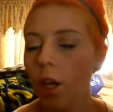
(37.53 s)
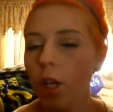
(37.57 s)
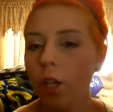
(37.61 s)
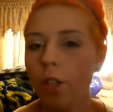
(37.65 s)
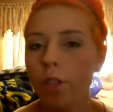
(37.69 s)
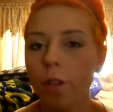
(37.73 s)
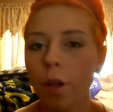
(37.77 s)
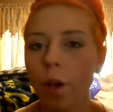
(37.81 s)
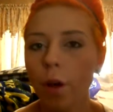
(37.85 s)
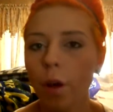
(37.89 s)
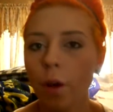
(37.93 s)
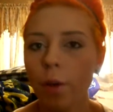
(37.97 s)

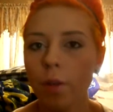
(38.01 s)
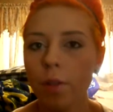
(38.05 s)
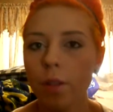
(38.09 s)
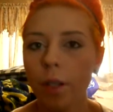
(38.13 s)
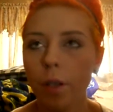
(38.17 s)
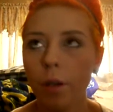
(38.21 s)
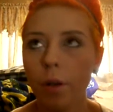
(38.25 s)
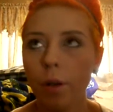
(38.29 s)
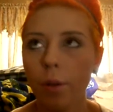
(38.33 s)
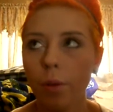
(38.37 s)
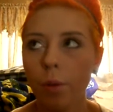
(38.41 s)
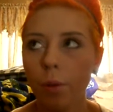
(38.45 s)
So I was
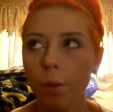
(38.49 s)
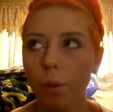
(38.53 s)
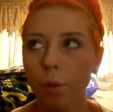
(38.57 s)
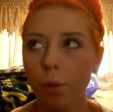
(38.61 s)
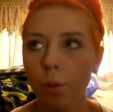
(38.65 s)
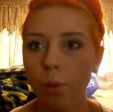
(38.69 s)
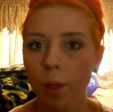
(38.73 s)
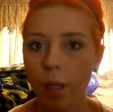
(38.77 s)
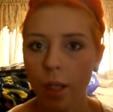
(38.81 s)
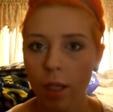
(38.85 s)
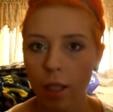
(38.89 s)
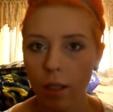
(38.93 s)
like,
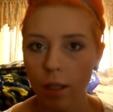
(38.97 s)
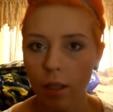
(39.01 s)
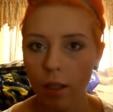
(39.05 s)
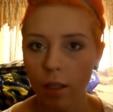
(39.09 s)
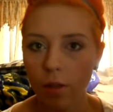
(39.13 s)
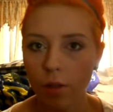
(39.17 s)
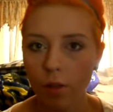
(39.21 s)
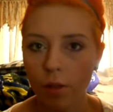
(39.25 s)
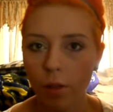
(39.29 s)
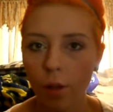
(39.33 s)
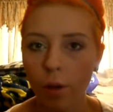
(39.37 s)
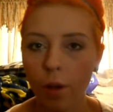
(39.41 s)
okay.
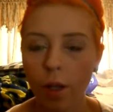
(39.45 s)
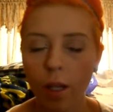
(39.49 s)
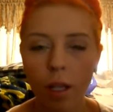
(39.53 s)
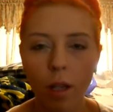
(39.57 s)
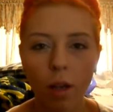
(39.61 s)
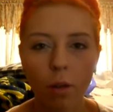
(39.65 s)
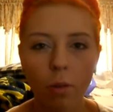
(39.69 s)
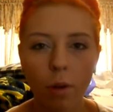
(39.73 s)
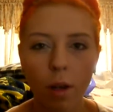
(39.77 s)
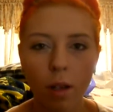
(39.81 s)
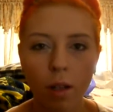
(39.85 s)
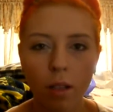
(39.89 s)
So I
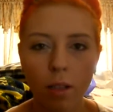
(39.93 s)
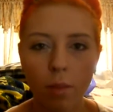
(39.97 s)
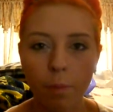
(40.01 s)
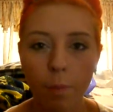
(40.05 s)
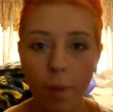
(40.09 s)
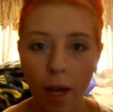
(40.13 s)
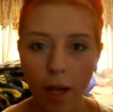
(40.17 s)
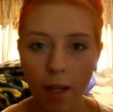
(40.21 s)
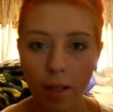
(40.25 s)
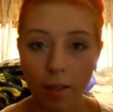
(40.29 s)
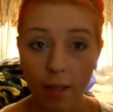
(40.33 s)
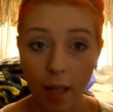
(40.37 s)
didn't want
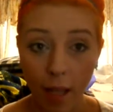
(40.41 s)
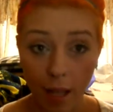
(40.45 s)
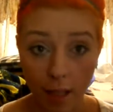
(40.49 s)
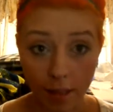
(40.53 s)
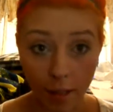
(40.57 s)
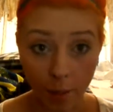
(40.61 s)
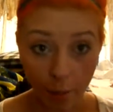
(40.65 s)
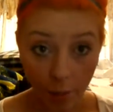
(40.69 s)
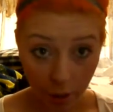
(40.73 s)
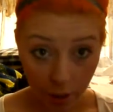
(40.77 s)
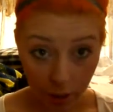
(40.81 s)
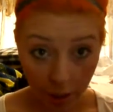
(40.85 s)
box dye because
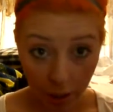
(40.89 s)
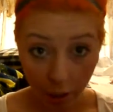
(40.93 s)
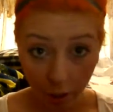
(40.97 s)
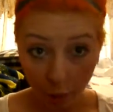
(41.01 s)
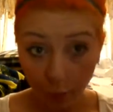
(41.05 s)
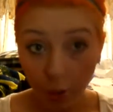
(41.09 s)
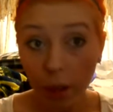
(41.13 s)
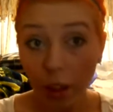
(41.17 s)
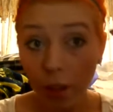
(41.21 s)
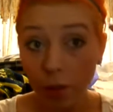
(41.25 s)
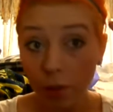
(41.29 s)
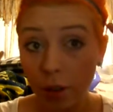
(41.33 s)
I wanted like a
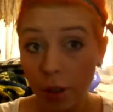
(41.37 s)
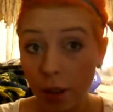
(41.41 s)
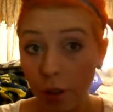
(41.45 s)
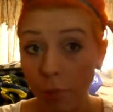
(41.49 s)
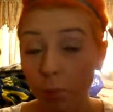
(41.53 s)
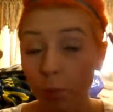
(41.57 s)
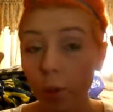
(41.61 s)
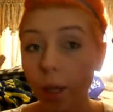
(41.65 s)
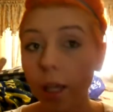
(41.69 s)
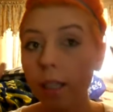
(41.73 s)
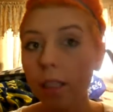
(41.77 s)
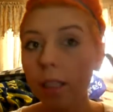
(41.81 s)
really, really
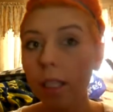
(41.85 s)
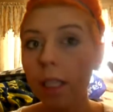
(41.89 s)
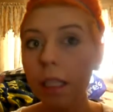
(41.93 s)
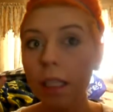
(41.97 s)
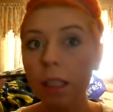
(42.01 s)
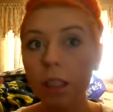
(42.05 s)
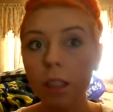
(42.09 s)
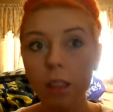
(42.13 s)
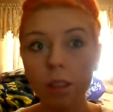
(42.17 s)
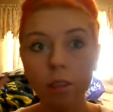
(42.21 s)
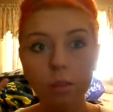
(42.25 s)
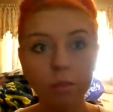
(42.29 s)
bright
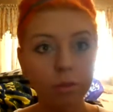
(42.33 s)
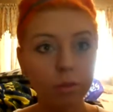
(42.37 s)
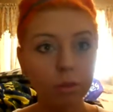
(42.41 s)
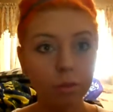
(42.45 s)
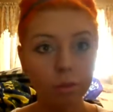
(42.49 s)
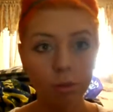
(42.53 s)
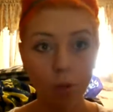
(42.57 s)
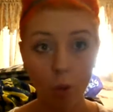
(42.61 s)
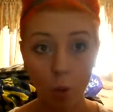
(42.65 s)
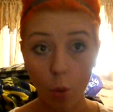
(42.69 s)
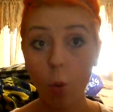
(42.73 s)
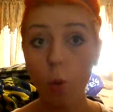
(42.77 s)
like
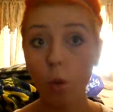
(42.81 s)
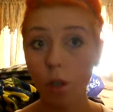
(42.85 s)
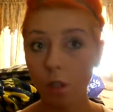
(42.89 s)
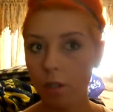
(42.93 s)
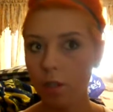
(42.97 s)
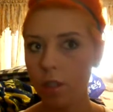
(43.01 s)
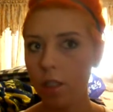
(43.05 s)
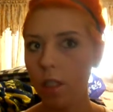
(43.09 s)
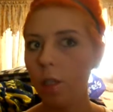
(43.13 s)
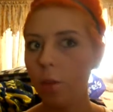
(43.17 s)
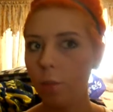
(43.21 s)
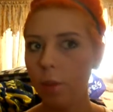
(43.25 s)

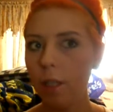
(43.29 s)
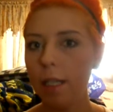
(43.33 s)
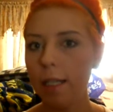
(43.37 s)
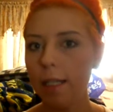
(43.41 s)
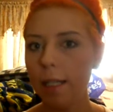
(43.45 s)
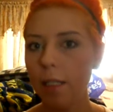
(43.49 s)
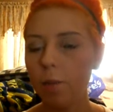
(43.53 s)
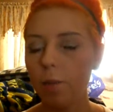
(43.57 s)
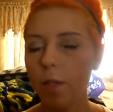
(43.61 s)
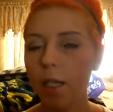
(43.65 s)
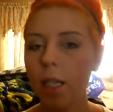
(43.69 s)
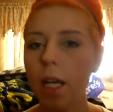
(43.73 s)
orange, like what it
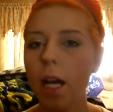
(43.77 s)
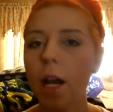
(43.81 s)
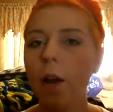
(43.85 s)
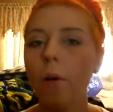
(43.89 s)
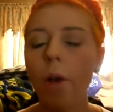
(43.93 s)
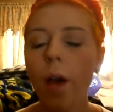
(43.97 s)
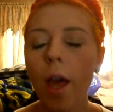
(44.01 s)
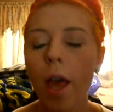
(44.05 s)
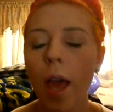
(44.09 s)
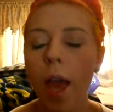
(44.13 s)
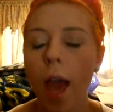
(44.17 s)
is right now.